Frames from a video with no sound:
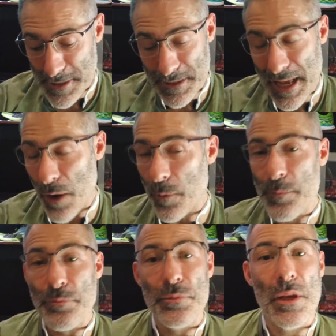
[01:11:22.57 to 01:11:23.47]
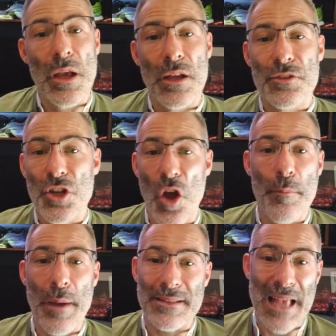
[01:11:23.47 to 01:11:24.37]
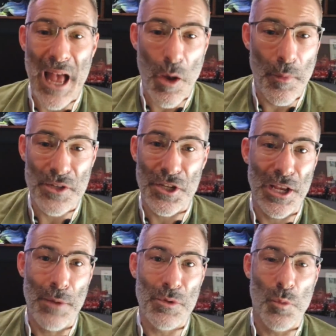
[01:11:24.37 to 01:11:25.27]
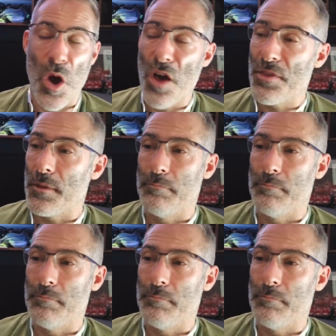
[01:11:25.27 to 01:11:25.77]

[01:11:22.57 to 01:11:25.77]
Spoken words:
Now, to go back to how much it was worth,